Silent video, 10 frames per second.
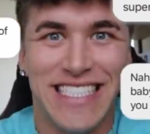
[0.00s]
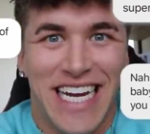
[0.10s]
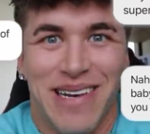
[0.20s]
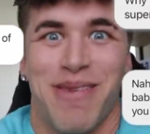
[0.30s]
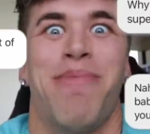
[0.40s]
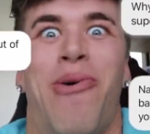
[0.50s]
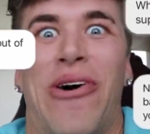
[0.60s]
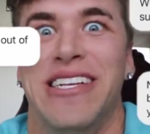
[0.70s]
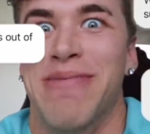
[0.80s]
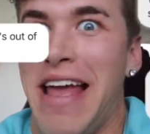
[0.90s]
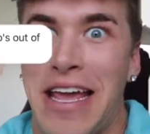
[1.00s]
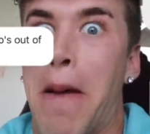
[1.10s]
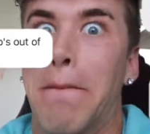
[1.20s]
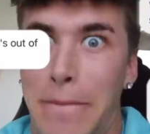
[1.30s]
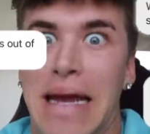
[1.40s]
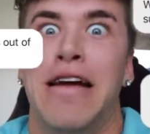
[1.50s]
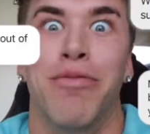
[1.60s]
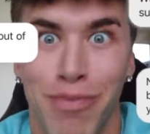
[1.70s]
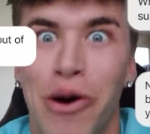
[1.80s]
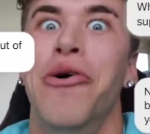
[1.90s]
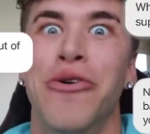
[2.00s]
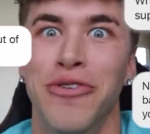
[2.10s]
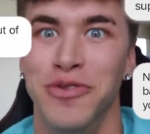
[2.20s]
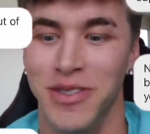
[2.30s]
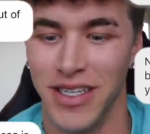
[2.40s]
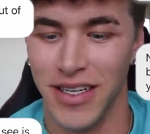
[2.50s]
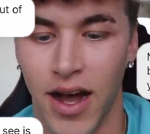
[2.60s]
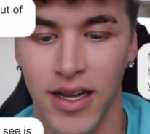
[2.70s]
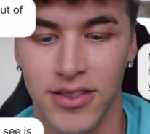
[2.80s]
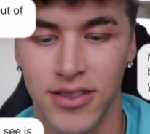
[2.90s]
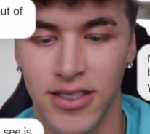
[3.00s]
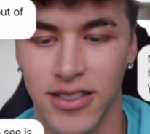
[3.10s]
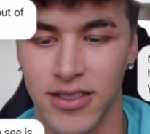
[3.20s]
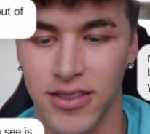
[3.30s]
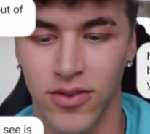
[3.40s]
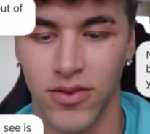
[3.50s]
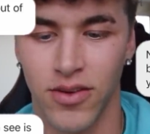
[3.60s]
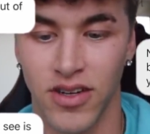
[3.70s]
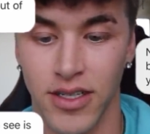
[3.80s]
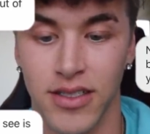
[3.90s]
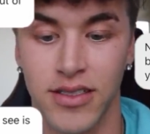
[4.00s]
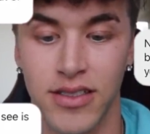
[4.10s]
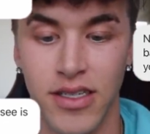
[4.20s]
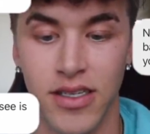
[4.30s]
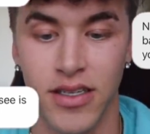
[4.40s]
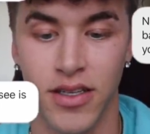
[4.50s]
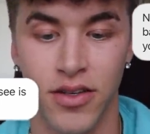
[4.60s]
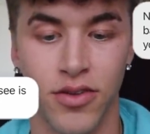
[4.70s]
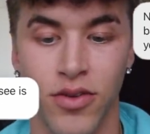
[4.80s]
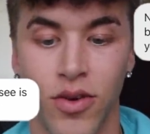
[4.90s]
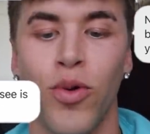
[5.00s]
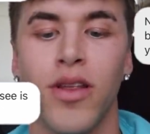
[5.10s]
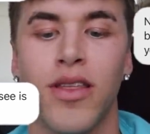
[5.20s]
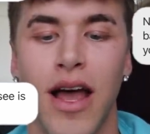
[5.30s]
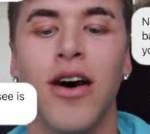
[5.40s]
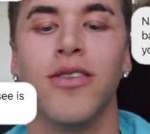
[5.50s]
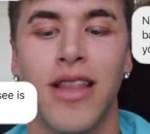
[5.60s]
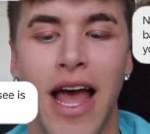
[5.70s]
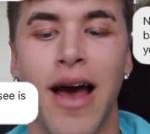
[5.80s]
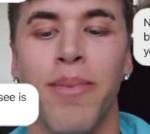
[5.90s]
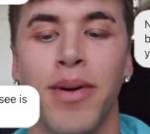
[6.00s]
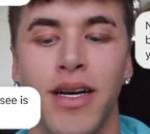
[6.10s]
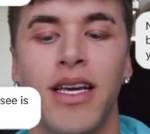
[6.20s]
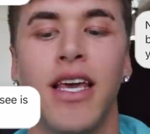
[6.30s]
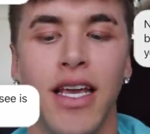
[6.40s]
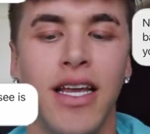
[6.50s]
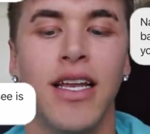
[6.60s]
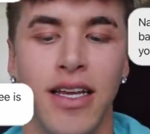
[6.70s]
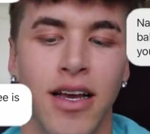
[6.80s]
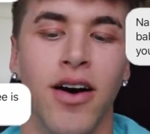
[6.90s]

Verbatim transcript: Damn, your boy's making big moves. I just wanna see you without that bikini